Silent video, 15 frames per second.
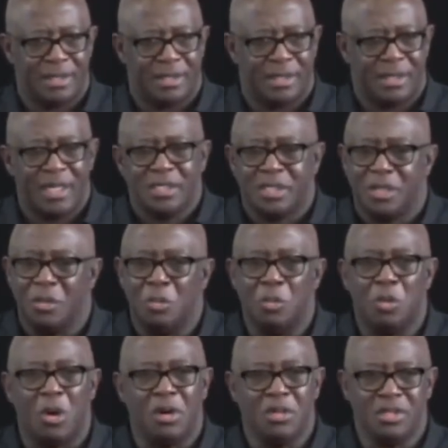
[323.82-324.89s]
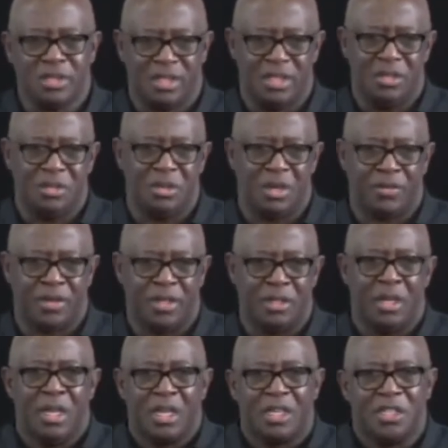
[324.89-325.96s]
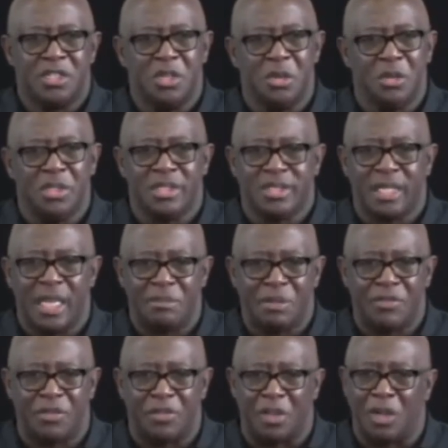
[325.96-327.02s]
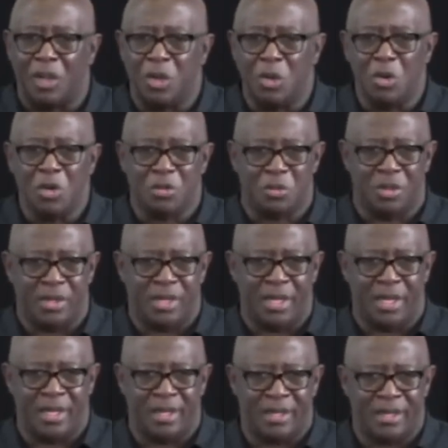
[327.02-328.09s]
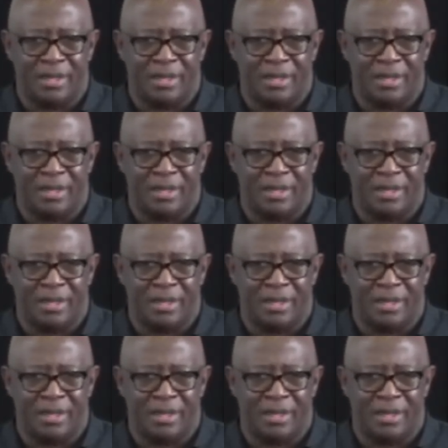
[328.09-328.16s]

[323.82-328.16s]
that's the worst thing you ever can do because you're going to stand before the Lord one day.